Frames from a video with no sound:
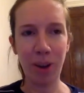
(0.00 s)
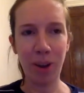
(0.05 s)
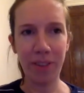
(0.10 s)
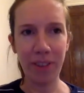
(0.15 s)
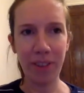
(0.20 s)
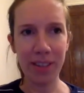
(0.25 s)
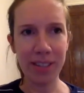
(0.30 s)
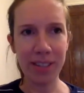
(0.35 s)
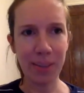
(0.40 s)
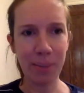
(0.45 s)
what
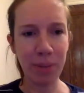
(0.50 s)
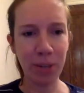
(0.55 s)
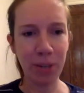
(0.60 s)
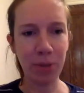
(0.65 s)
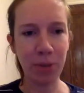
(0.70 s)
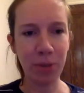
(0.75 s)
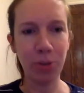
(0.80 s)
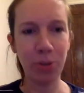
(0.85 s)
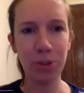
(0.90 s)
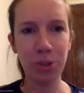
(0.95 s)
I've heard
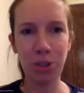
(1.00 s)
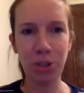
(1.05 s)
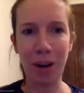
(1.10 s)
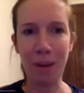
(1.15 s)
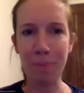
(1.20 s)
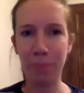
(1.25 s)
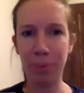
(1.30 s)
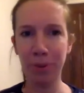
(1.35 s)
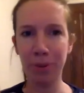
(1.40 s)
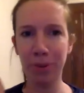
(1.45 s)
somebody call
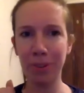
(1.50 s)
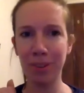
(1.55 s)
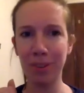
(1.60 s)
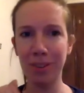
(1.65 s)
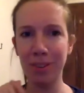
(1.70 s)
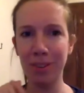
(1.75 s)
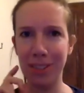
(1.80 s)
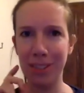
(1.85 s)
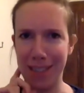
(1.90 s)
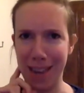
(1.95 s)

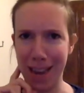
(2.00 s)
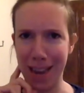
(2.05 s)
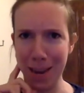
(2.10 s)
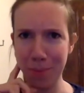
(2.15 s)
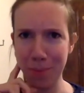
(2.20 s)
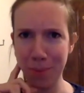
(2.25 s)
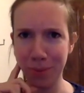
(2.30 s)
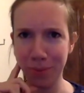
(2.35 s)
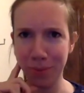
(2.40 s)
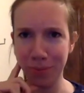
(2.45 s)
trample the
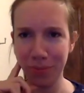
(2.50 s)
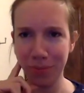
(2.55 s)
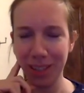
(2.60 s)
tape.